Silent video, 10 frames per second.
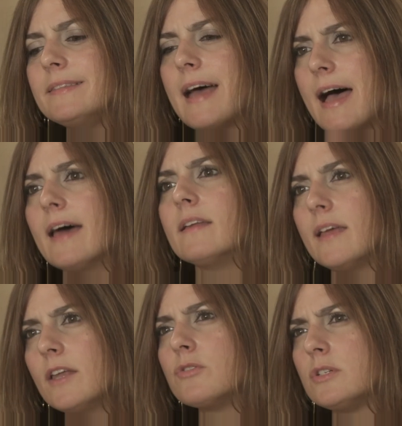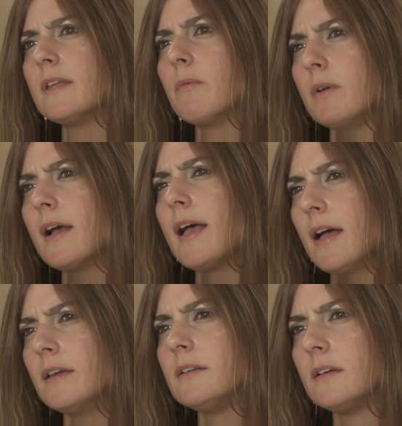that energy that we
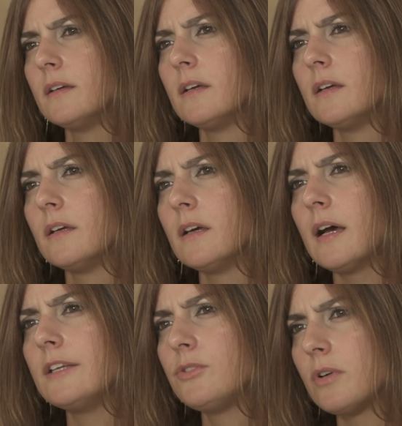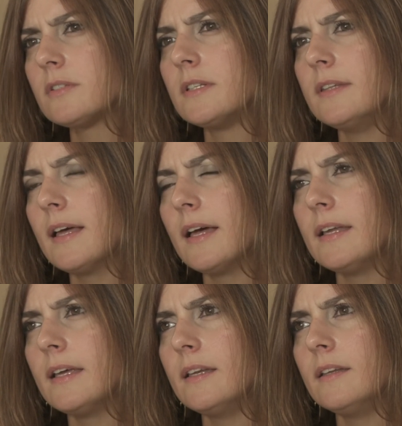had. I trusted that,
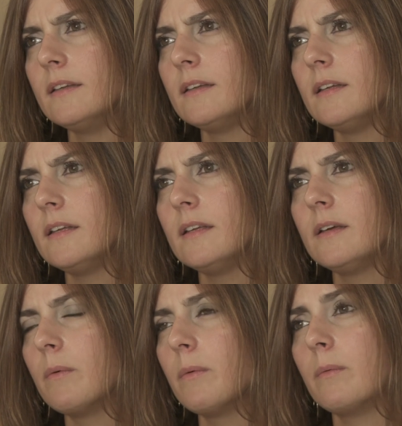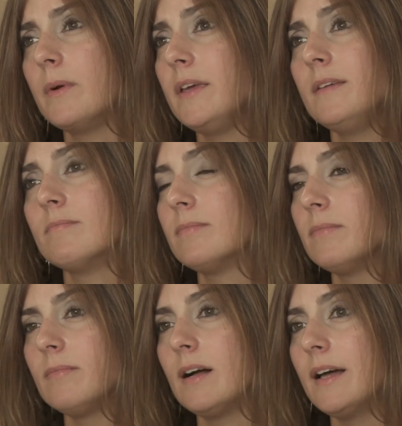and we
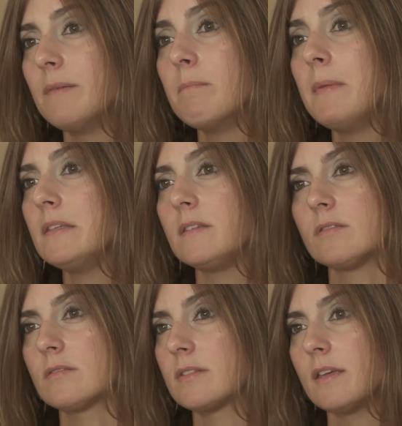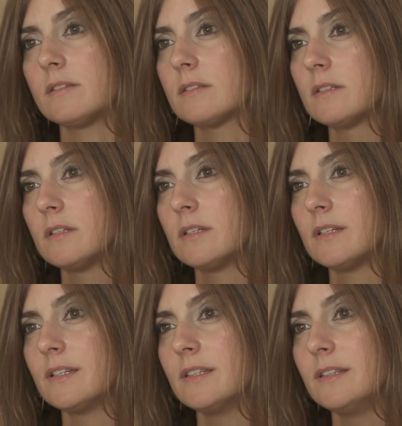had amazing success.
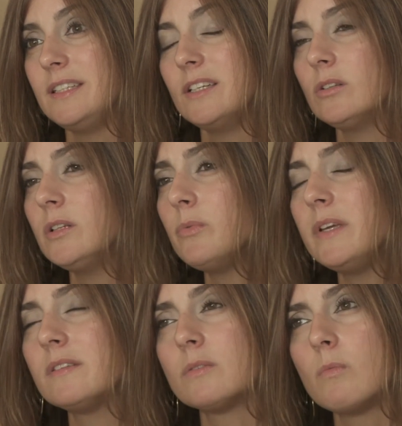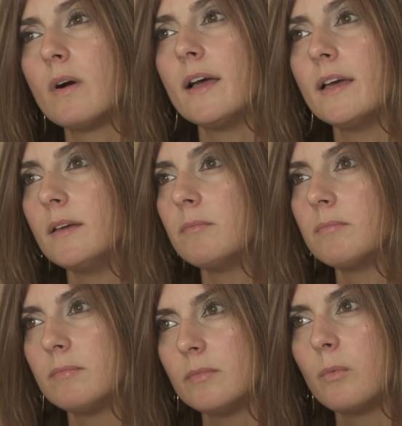The only reason why
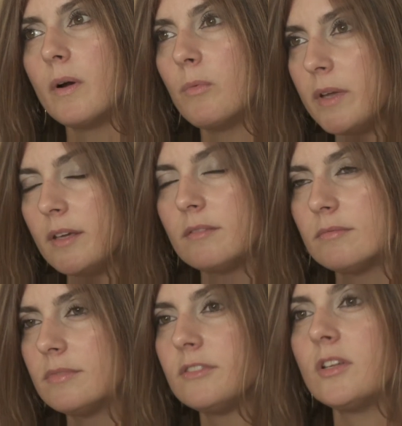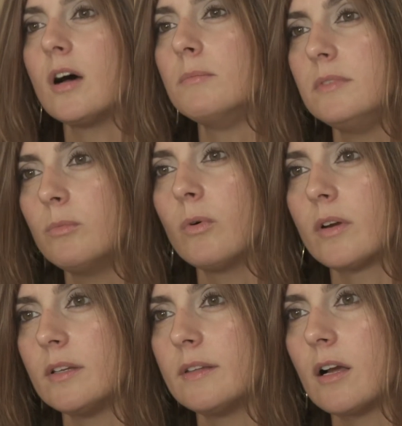we stopped
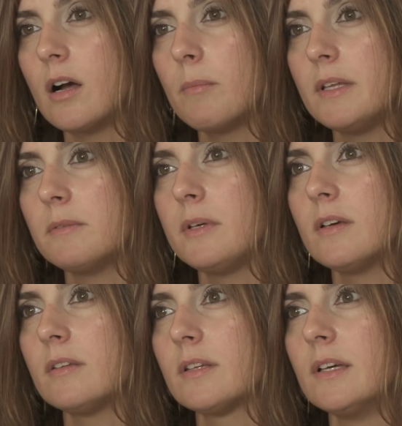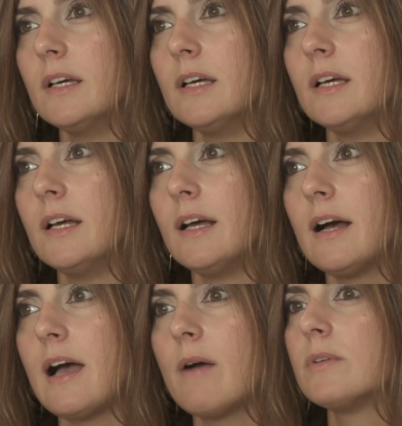working in that company is because
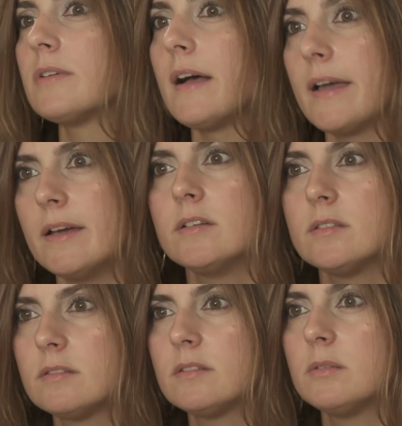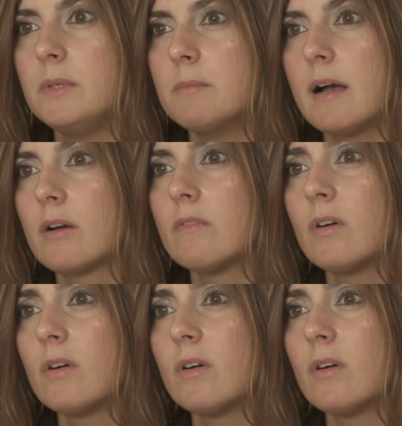I was hired to be background